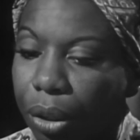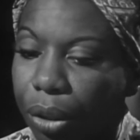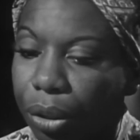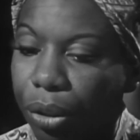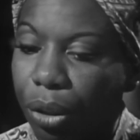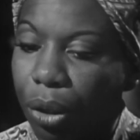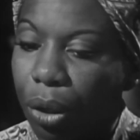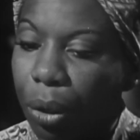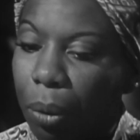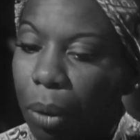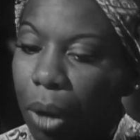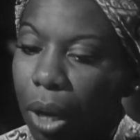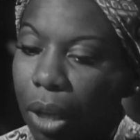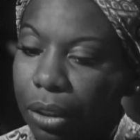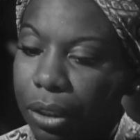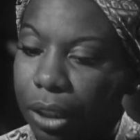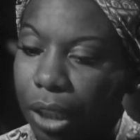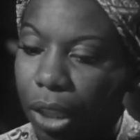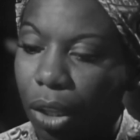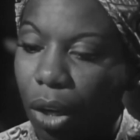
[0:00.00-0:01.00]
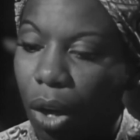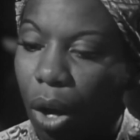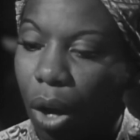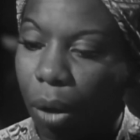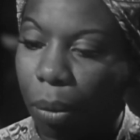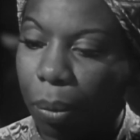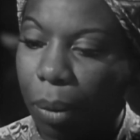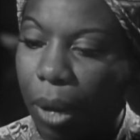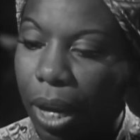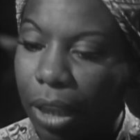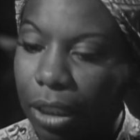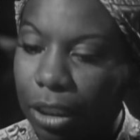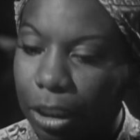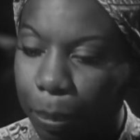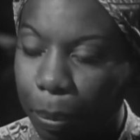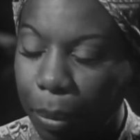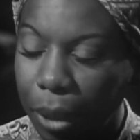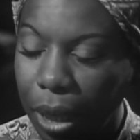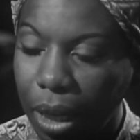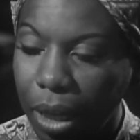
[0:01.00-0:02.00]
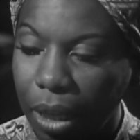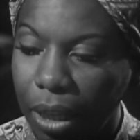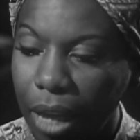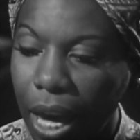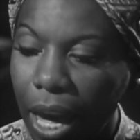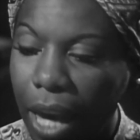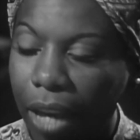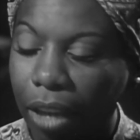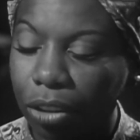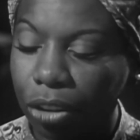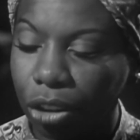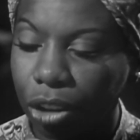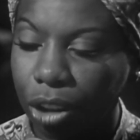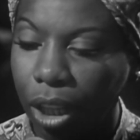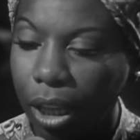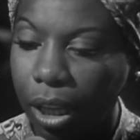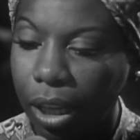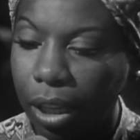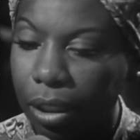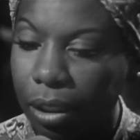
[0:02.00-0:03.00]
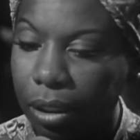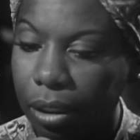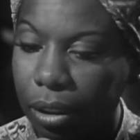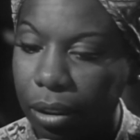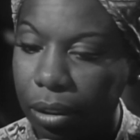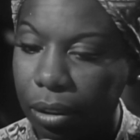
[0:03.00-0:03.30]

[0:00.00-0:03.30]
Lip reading: No one can always be an angel